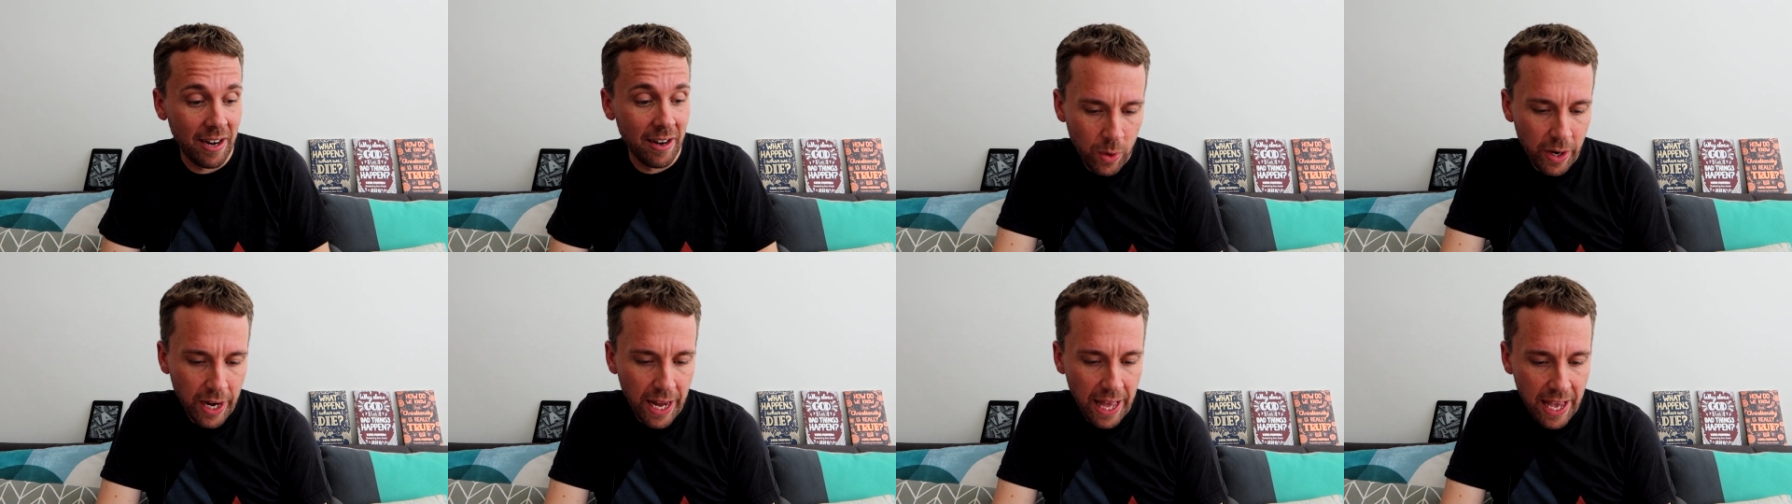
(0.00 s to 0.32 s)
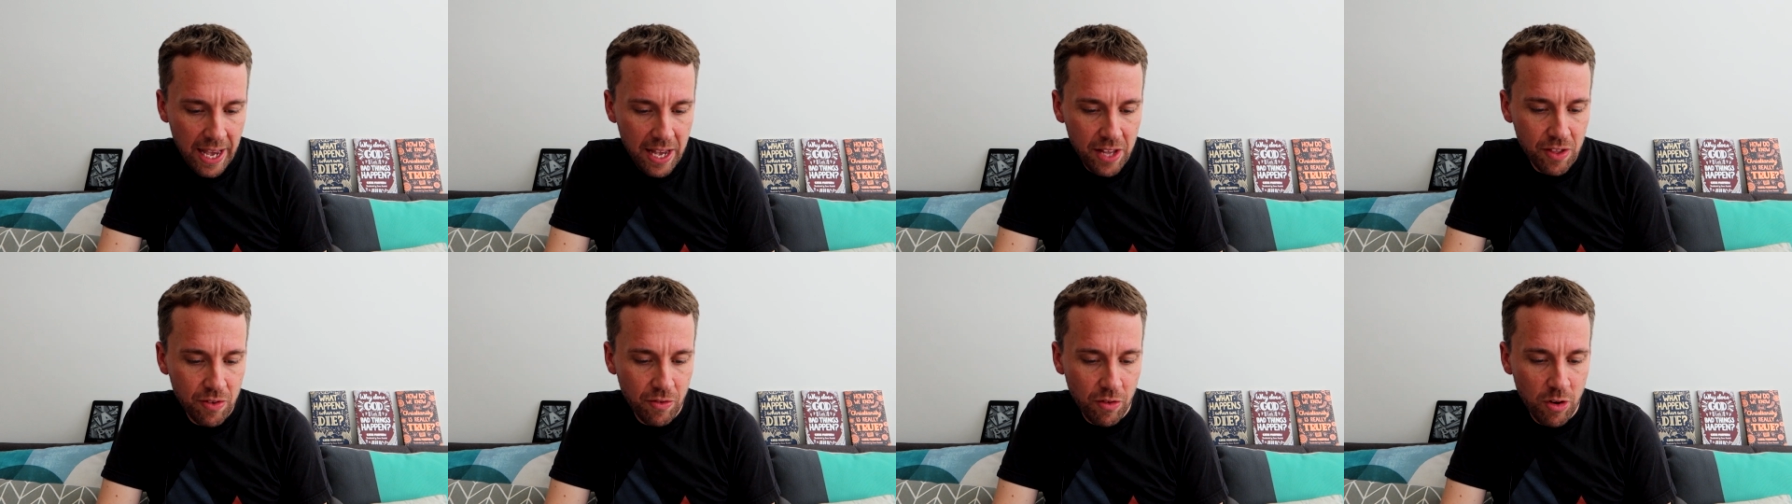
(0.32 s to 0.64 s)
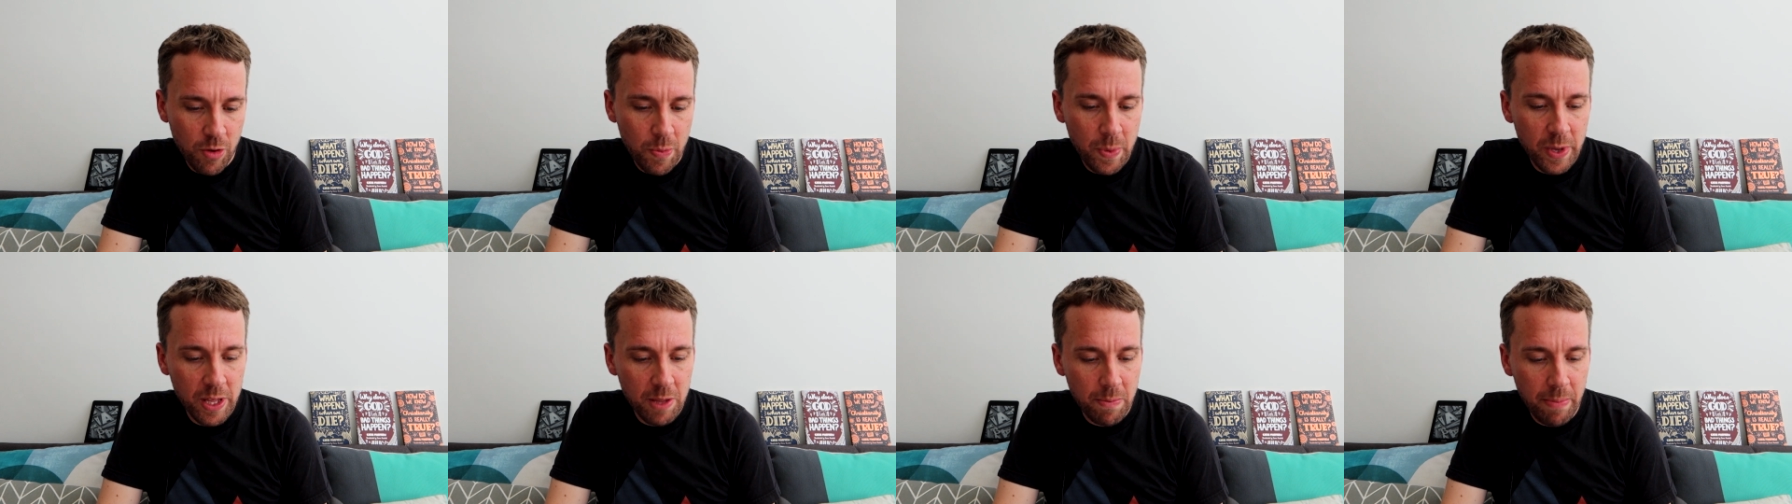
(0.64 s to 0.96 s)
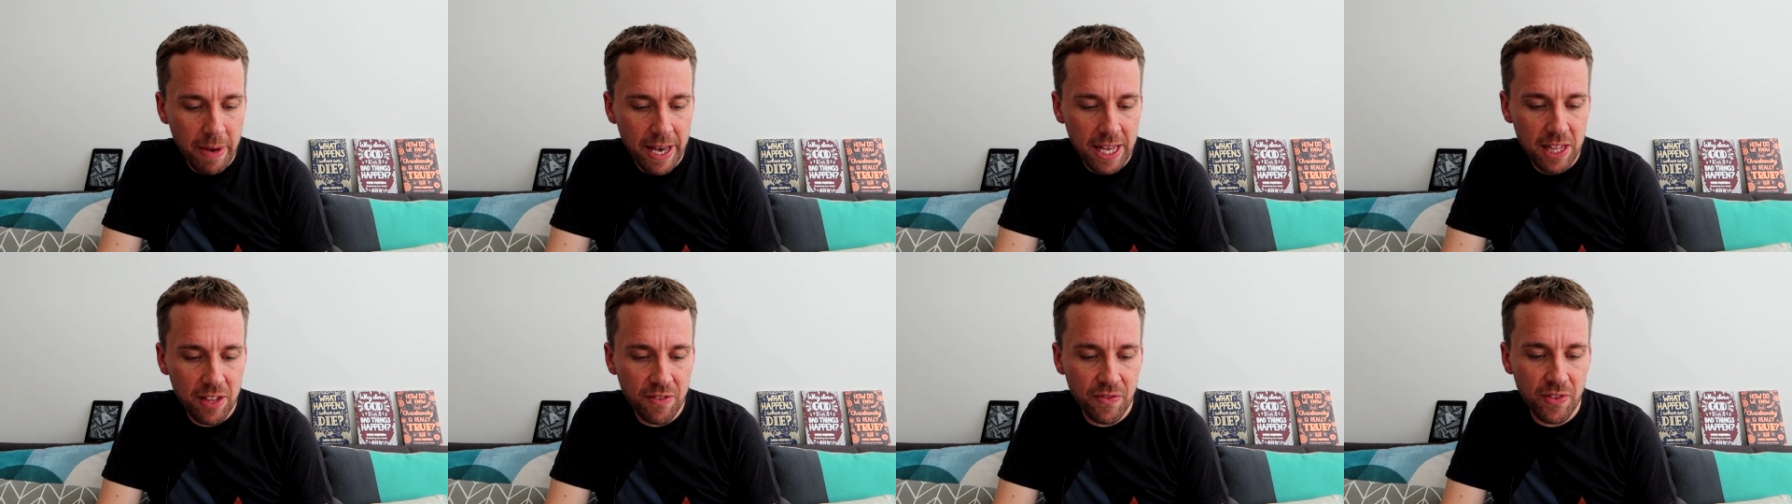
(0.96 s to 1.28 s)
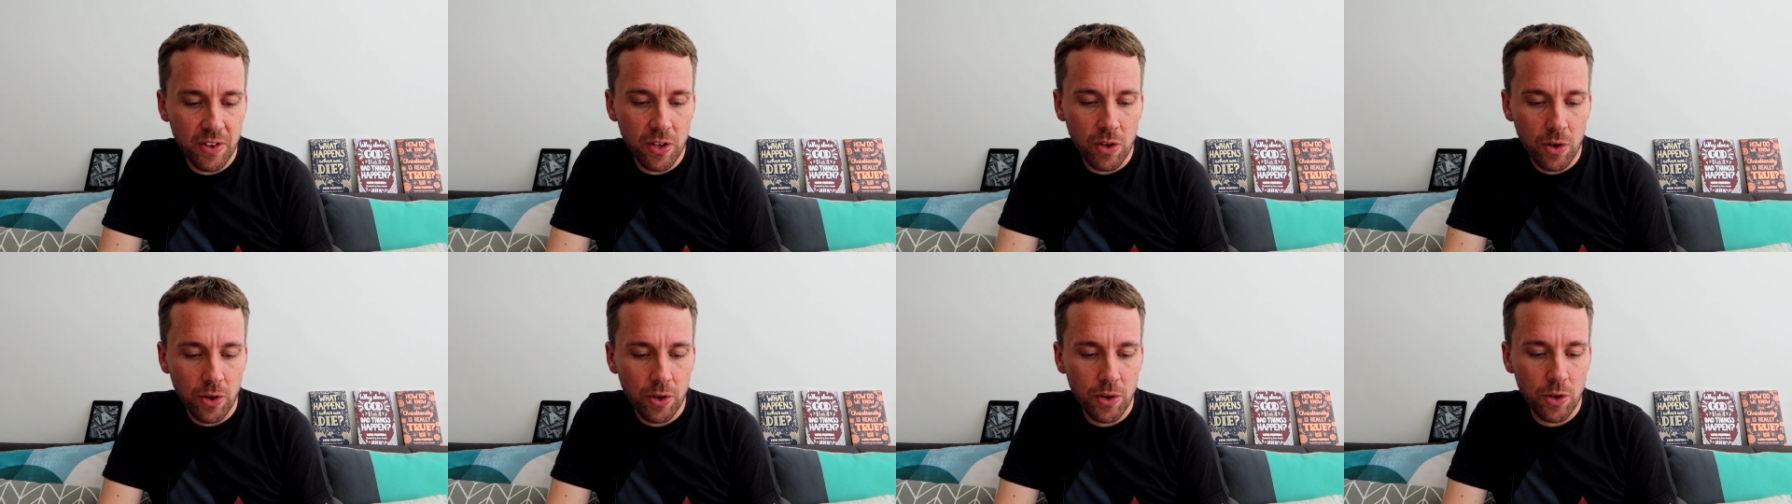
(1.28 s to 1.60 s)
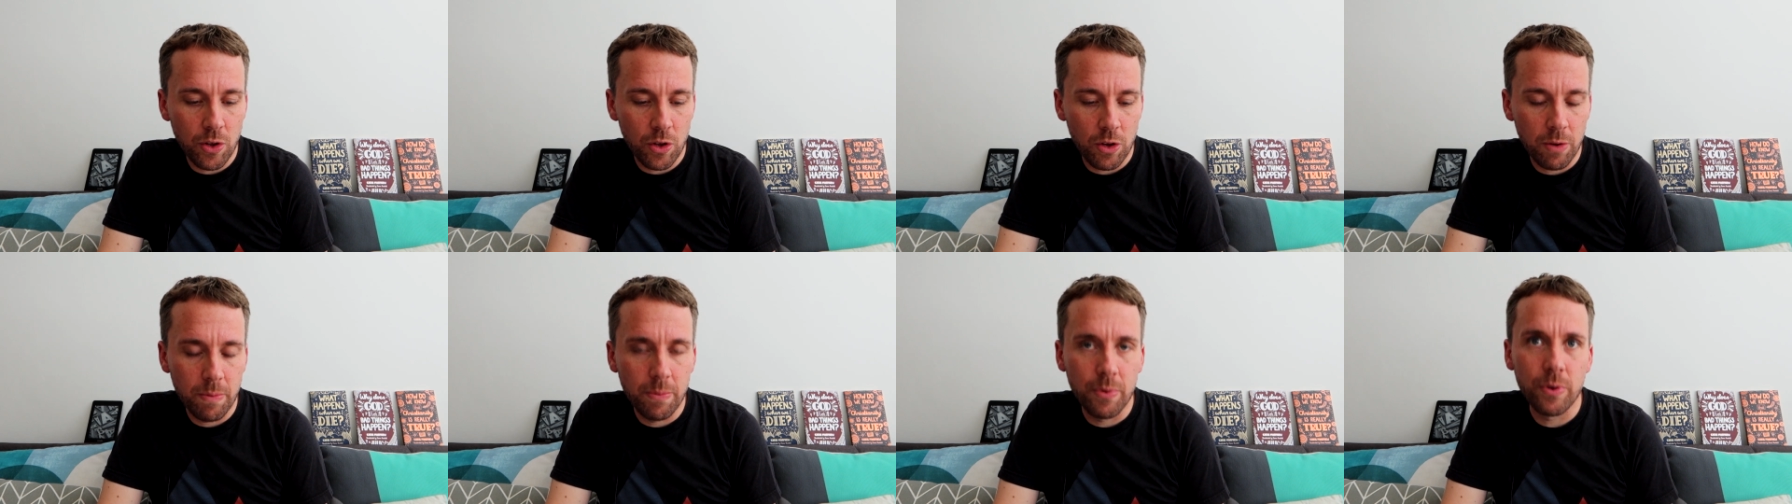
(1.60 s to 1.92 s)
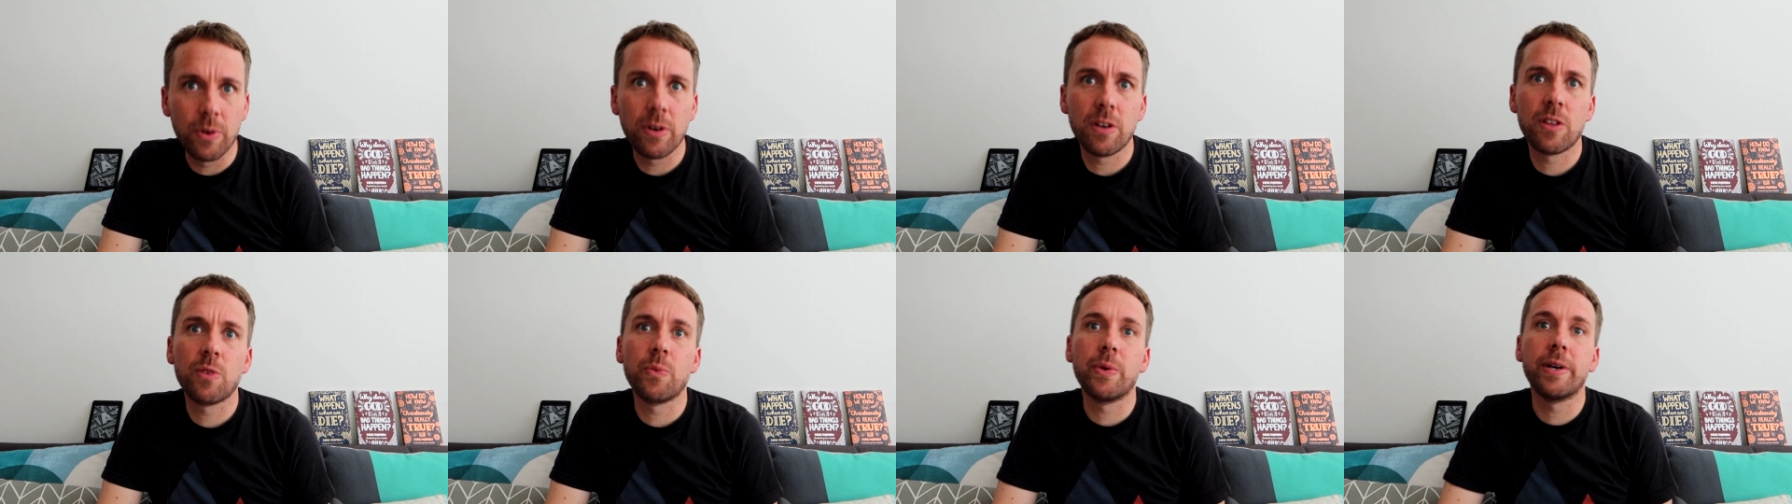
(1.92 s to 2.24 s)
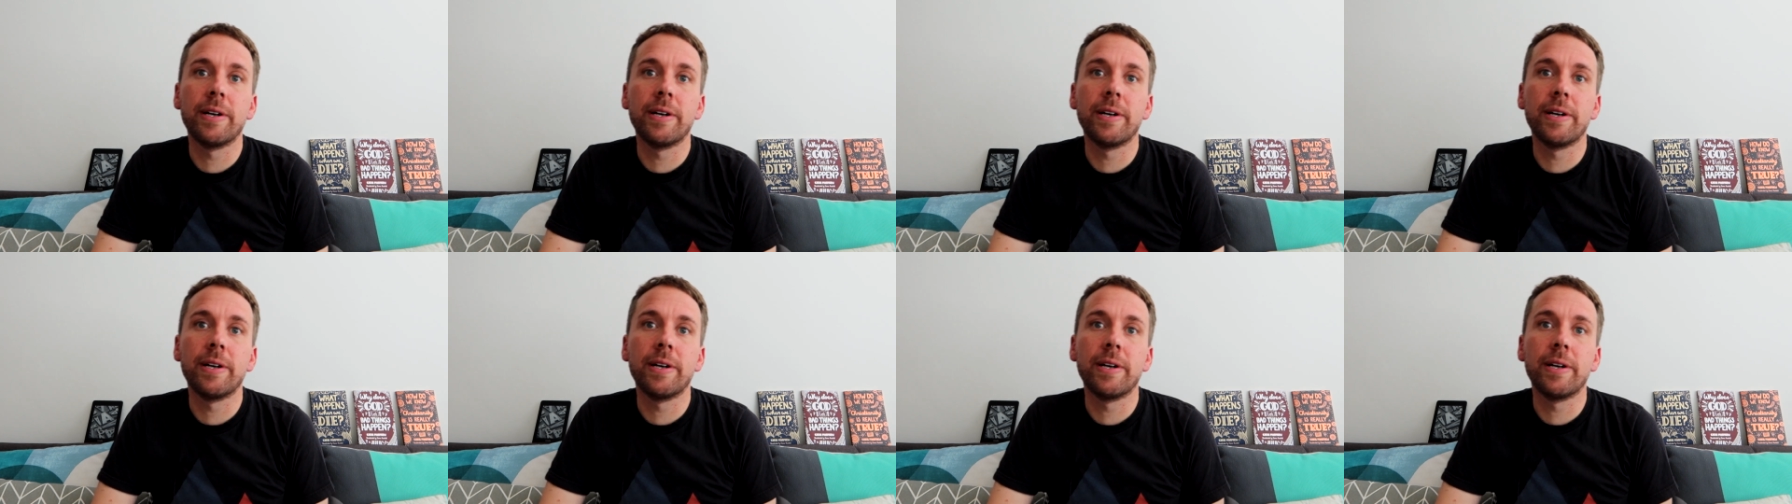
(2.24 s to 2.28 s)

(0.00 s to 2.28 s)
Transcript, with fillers: What age group is best for your new books?